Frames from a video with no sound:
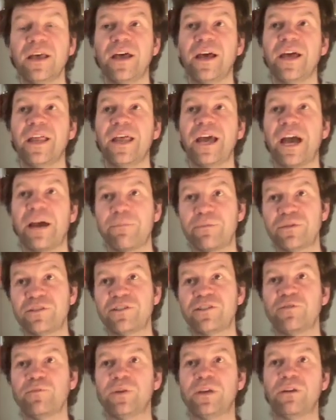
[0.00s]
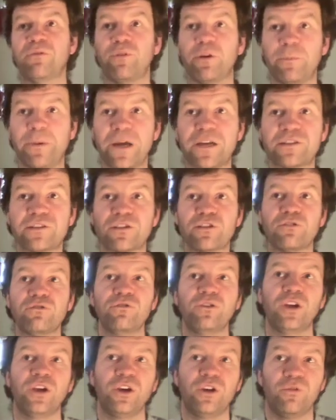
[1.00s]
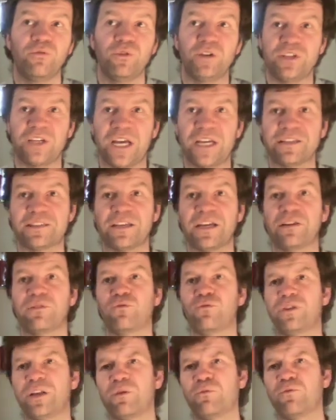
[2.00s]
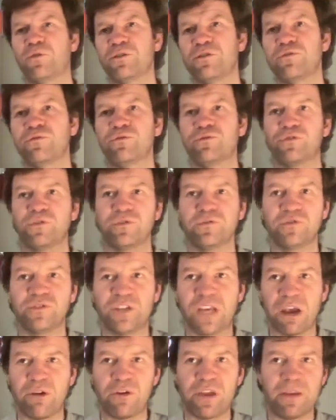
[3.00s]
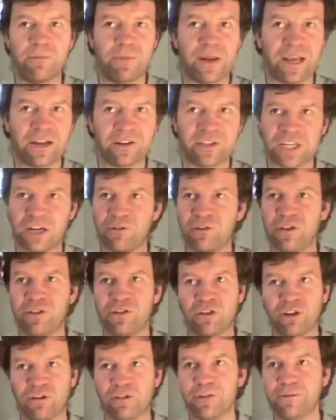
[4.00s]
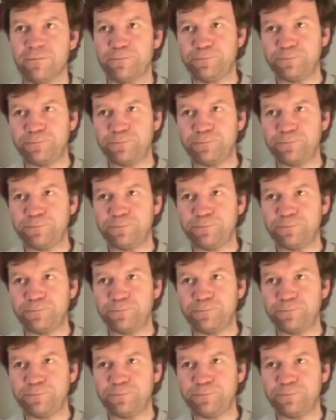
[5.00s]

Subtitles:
it happens to be a Ripasso, which has all that wonderful sort of cherry, black cherry, chocolate,